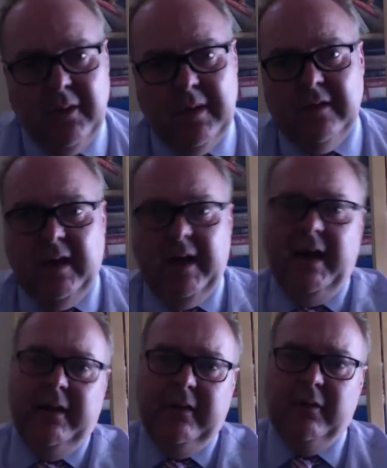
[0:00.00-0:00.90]
who is
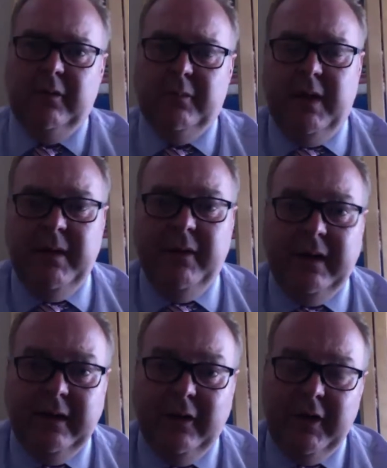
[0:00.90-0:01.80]

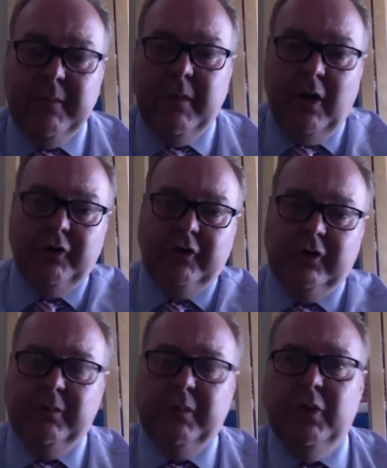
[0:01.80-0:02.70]
primarily learning, but also
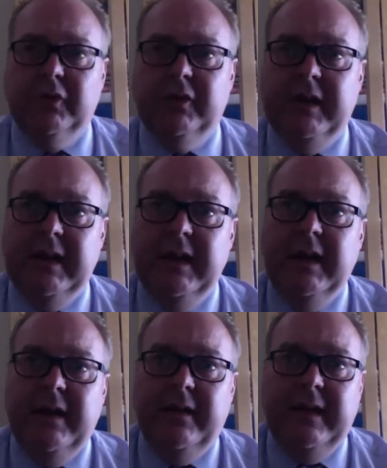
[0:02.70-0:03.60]
supports the
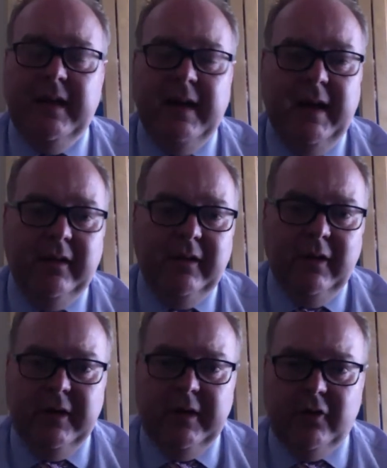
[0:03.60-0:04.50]

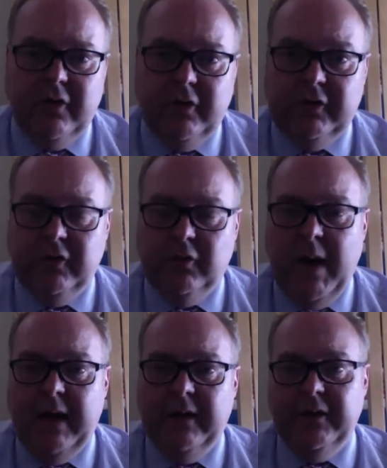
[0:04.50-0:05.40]
Learning Trust as
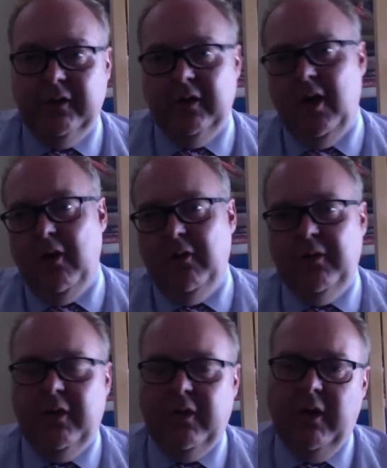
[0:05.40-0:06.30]
well, and does a lot of
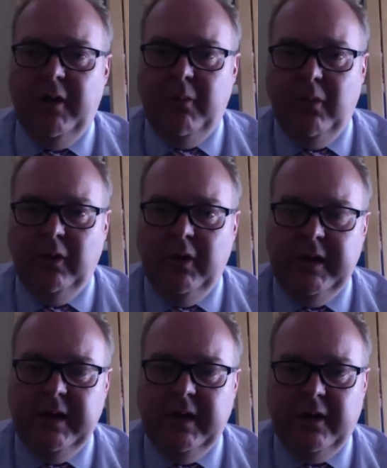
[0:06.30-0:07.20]

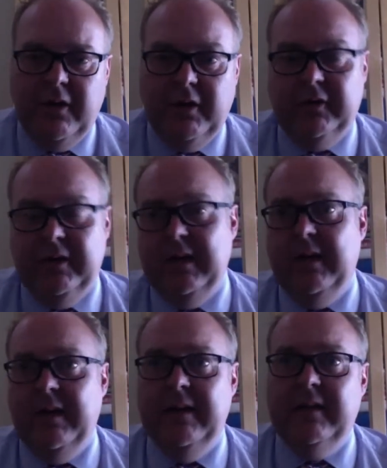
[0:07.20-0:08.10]
learning across
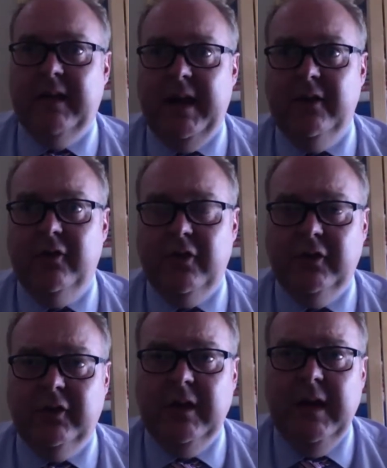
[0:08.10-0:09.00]
the entire
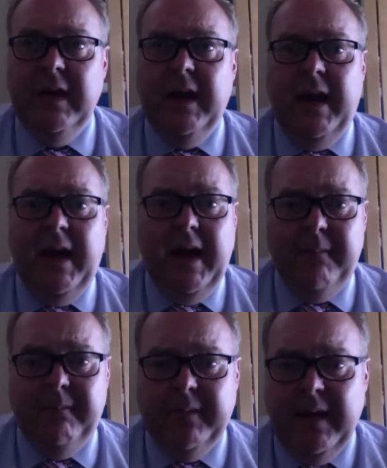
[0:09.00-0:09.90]
trust.
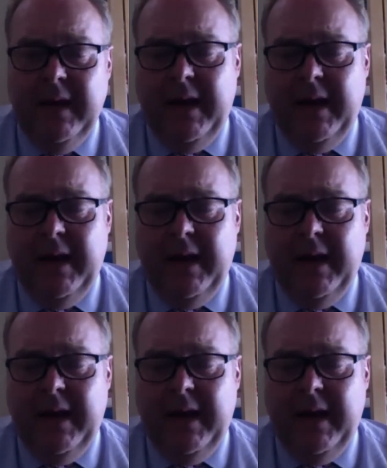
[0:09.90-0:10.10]
And